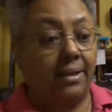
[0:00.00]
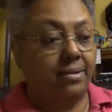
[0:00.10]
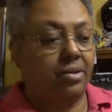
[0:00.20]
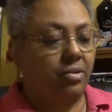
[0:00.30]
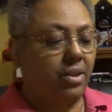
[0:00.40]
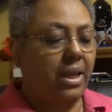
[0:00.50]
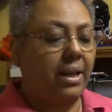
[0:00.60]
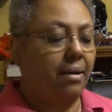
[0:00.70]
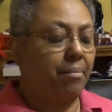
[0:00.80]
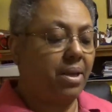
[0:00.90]
So that
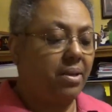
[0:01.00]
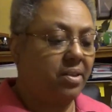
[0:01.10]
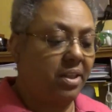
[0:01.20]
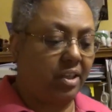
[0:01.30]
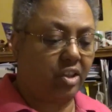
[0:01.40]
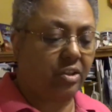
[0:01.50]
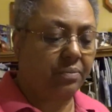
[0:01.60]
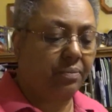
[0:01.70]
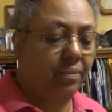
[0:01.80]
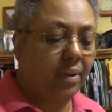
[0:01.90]
I may stitch.
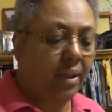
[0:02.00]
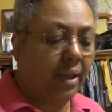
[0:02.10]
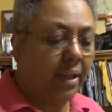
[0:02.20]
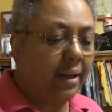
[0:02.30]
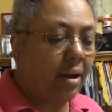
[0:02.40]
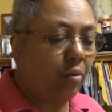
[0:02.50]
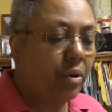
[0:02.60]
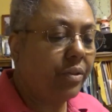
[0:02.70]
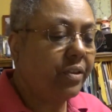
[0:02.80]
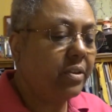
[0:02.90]
Now
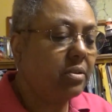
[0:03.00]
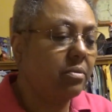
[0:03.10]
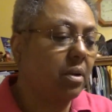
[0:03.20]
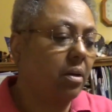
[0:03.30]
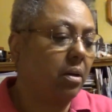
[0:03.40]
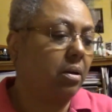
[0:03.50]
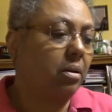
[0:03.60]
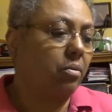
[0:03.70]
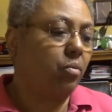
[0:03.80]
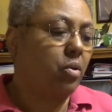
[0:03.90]
with this
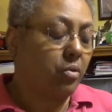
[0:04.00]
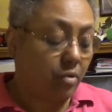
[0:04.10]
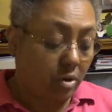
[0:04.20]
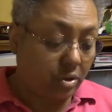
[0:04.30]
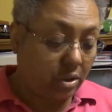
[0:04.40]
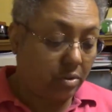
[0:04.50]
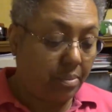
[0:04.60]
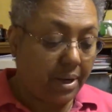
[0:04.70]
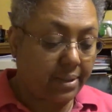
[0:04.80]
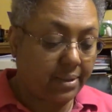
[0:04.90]
World of Cross Stitch
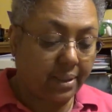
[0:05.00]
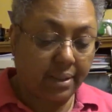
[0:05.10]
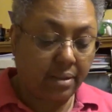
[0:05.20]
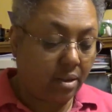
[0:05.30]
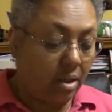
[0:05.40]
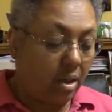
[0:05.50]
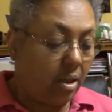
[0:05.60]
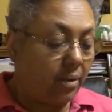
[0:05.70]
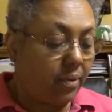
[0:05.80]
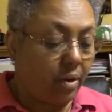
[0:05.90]
magazine,
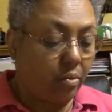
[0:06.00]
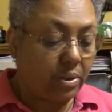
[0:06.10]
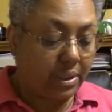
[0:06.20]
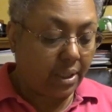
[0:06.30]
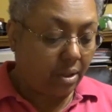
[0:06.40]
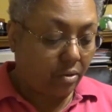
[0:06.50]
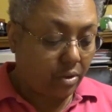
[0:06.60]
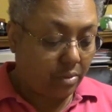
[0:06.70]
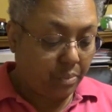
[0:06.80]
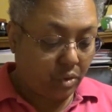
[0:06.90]
there was a
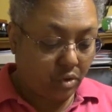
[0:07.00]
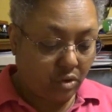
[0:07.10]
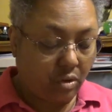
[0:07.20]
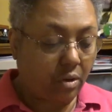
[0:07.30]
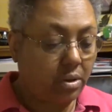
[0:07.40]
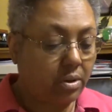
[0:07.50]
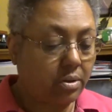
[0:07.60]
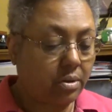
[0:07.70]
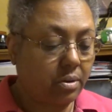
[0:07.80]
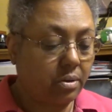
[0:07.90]
Christmas
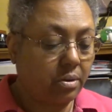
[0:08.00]
charts